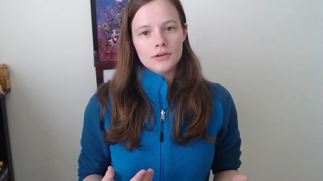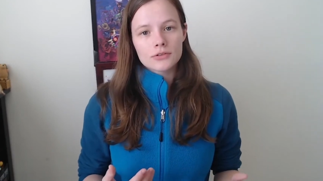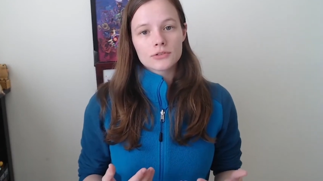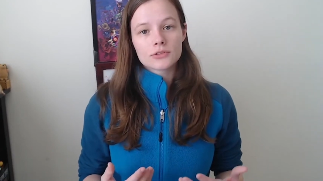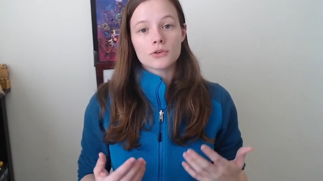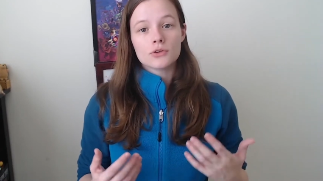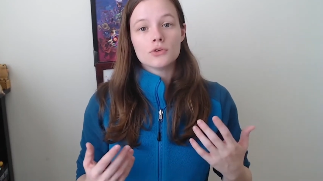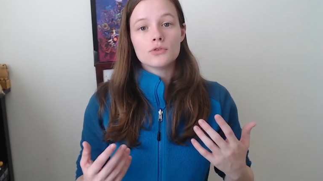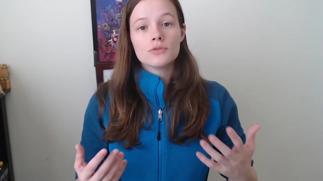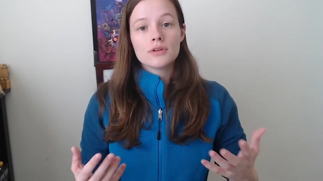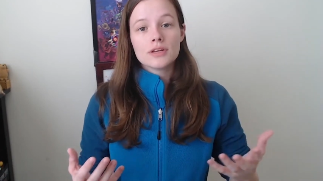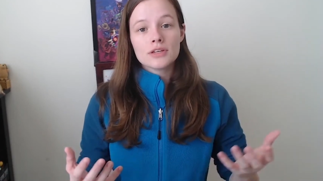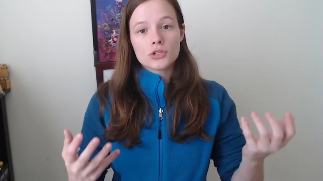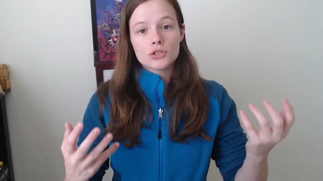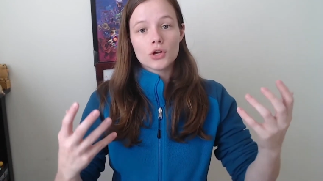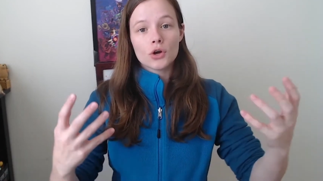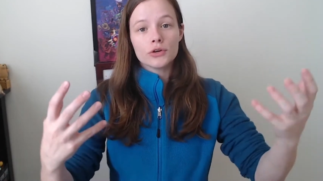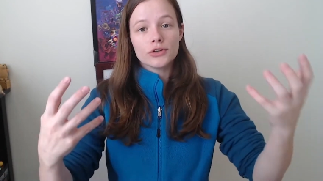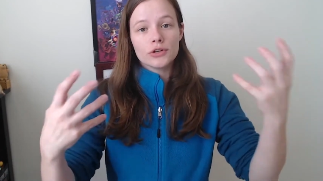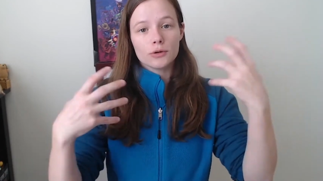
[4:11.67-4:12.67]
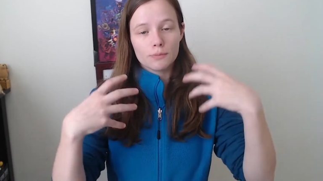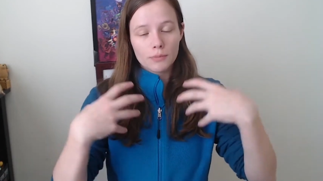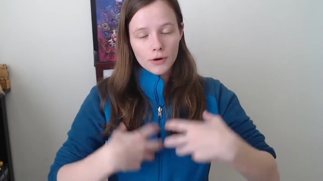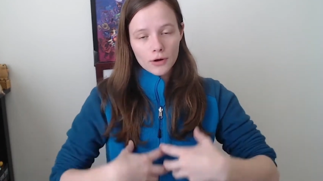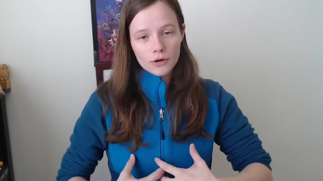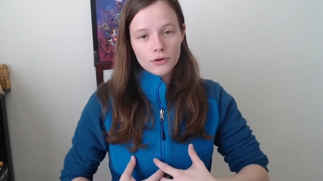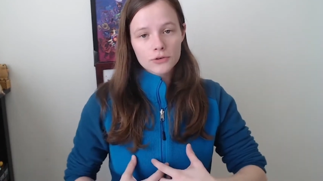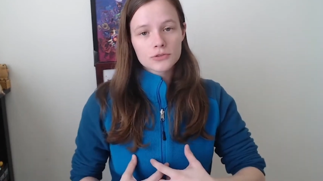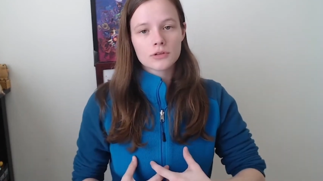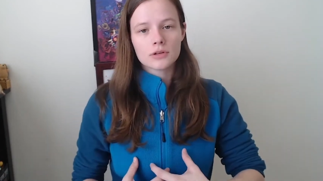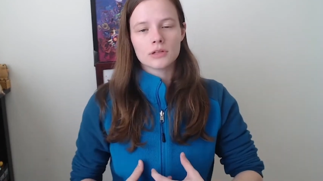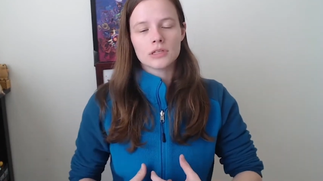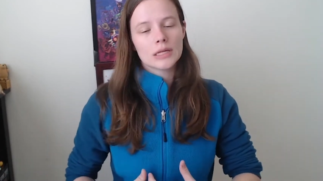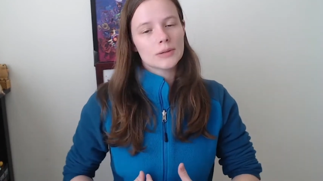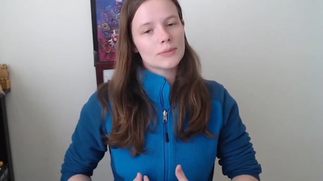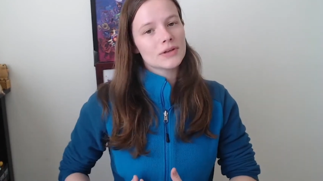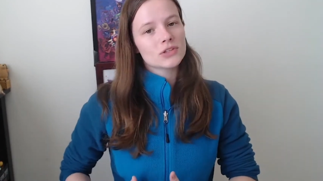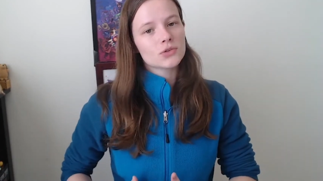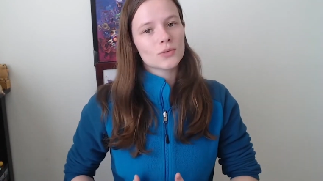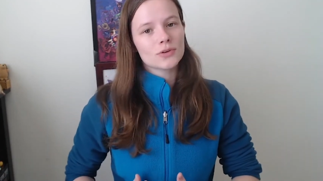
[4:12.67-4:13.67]
so you need to know your personal
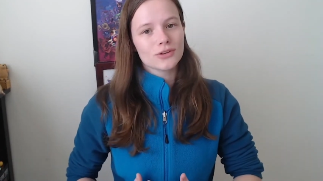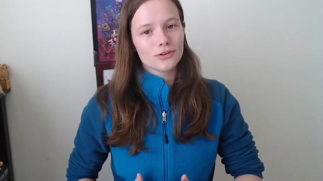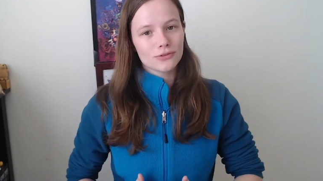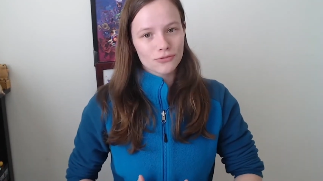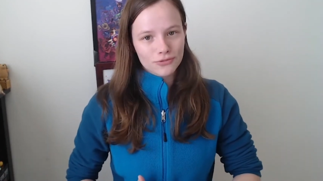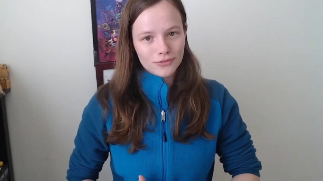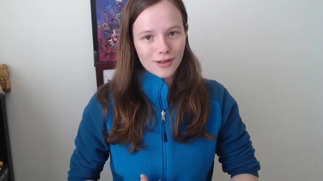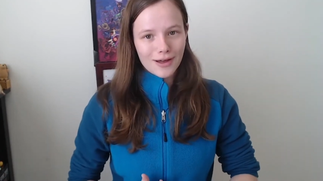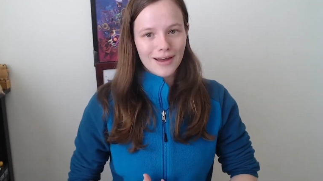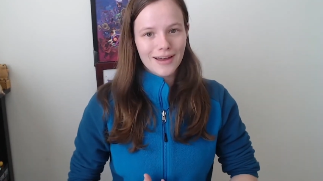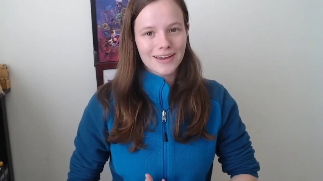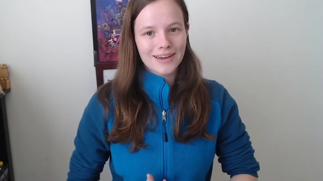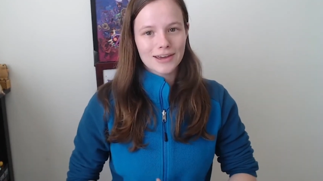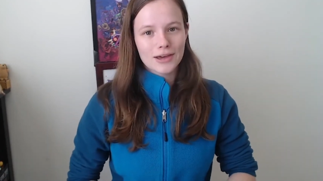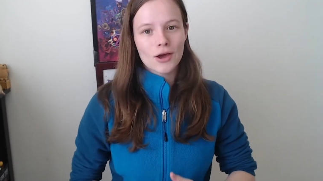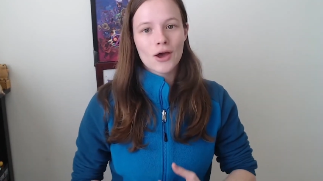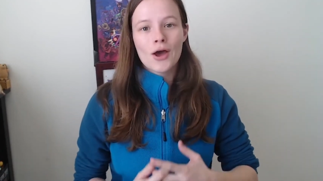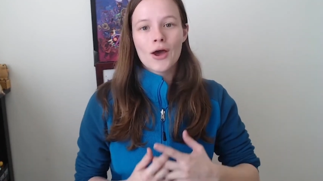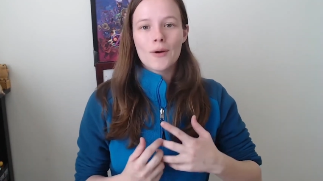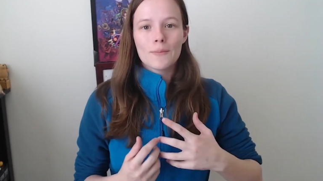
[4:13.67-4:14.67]
limits when you're flying